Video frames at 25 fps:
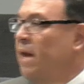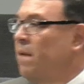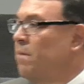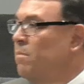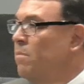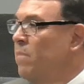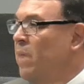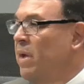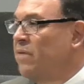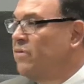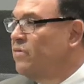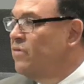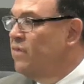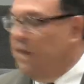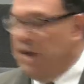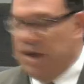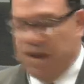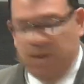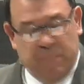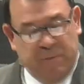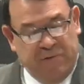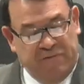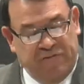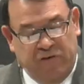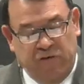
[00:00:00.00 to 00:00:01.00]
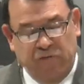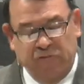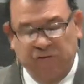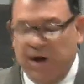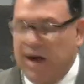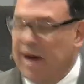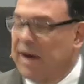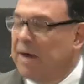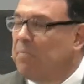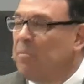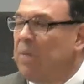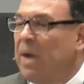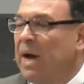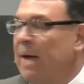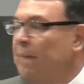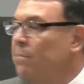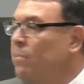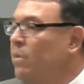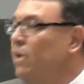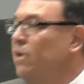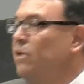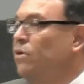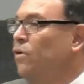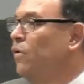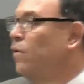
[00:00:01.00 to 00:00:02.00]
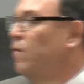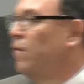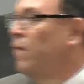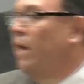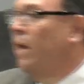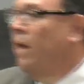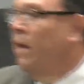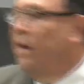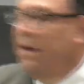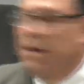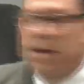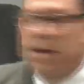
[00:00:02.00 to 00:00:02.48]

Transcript: mess it up. If you've got a Bible in your hand,